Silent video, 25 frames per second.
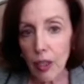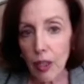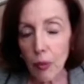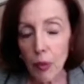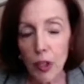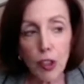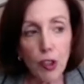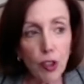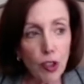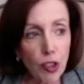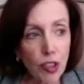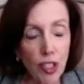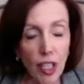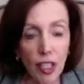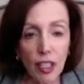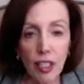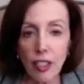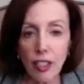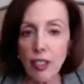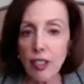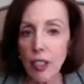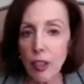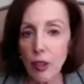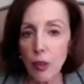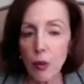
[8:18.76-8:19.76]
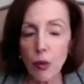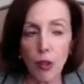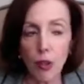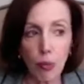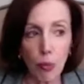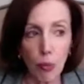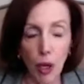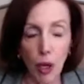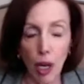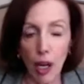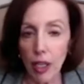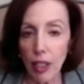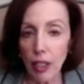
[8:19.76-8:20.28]
And we use that in sync
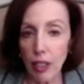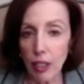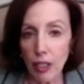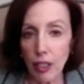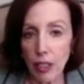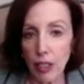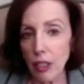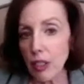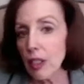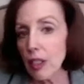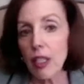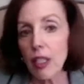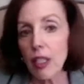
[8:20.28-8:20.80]
with Box.